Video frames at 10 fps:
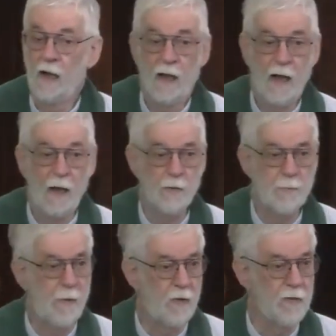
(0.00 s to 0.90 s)
I was
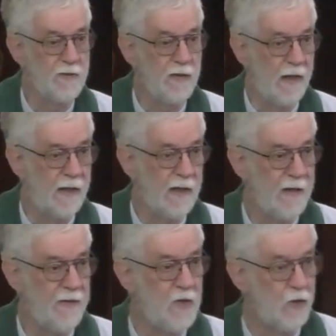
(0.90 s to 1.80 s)
born uh,
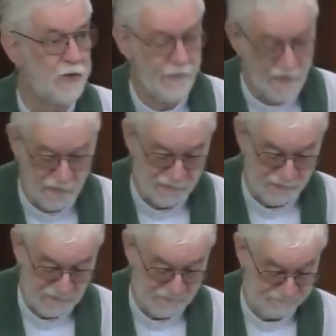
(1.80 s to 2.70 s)
in the north of
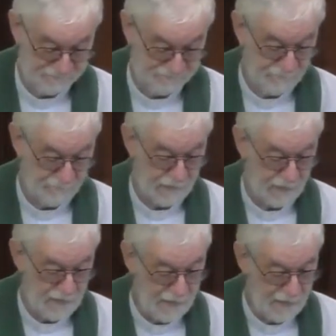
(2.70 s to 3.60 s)
England,
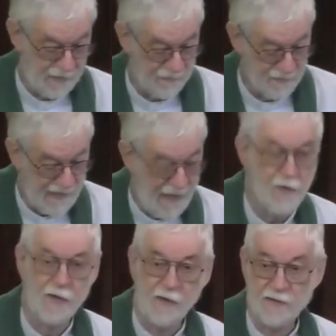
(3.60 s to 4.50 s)
in
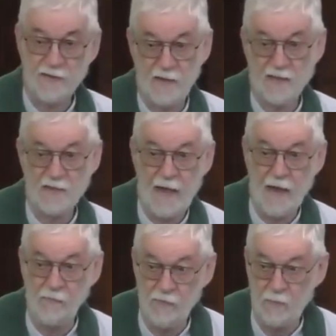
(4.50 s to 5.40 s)
Harrogate, a
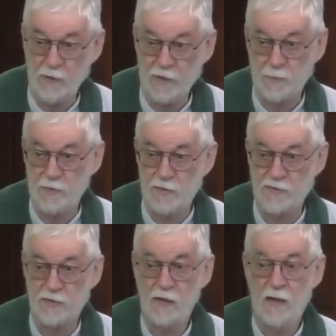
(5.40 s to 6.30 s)
town which
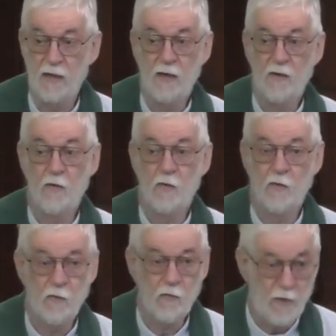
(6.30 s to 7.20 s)
was
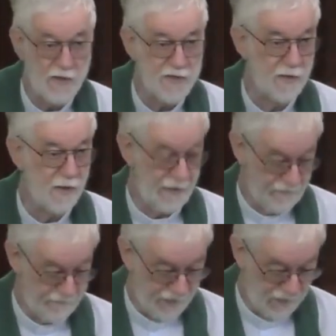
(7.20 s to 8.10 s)
recently
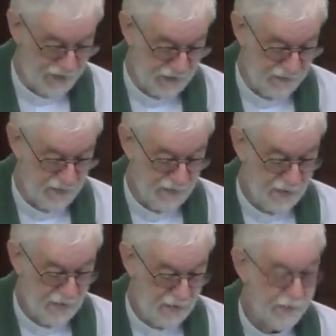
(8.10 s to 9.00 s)
voted
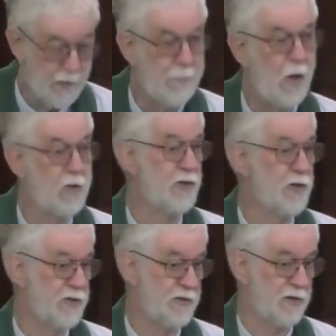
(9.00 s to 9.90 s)
the
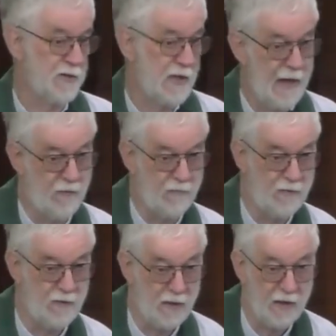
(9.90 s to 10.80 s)
poshest
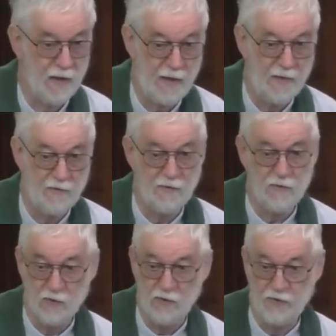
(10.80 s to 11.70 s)
town in
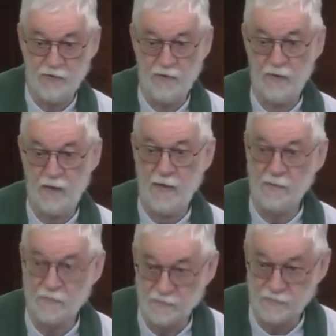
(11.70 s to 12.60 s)
northern
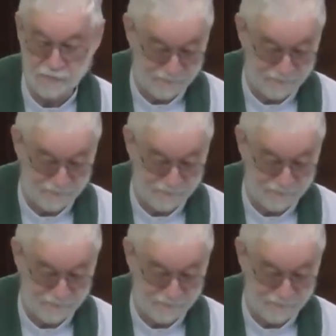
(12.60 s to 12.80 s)
England,